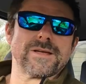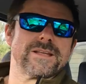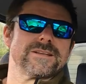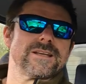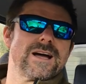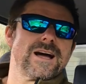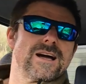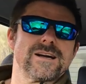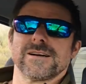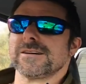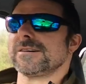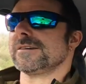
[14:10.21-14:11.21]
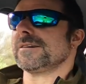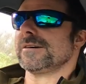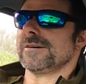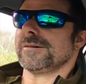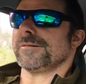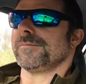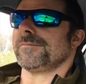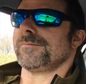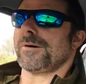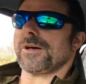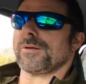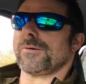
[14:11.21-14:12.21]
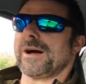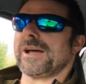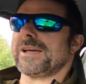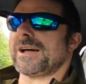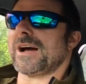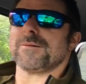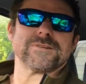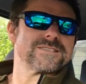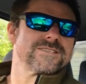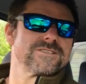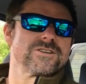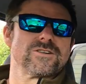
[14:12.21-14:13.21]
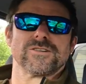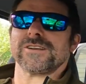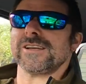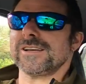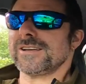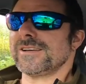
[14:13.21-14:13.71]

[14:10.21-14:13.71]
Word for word: And uh, by the way, uh, Mr. John,